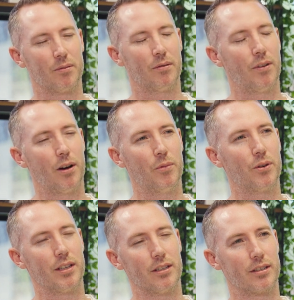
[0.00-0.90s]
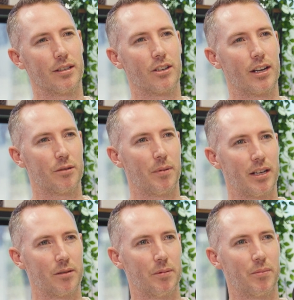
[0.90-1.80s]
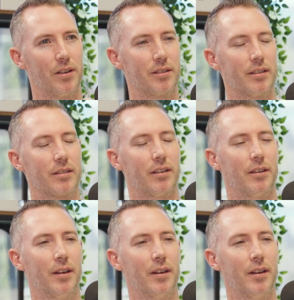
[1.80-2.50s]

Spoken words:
It's far more than just the change management process. So,